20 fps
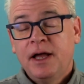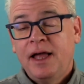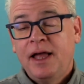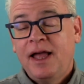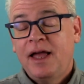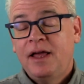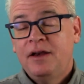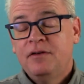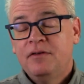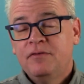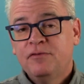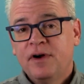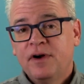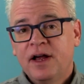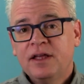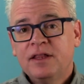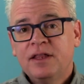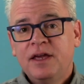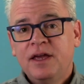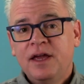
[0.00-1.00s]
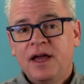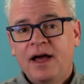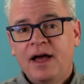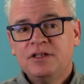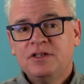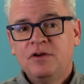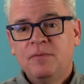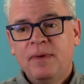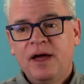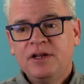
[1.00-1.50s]
And frankly,
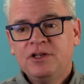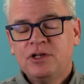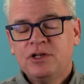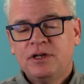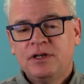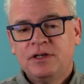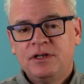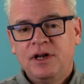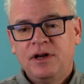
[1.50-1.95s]
as you mentioned,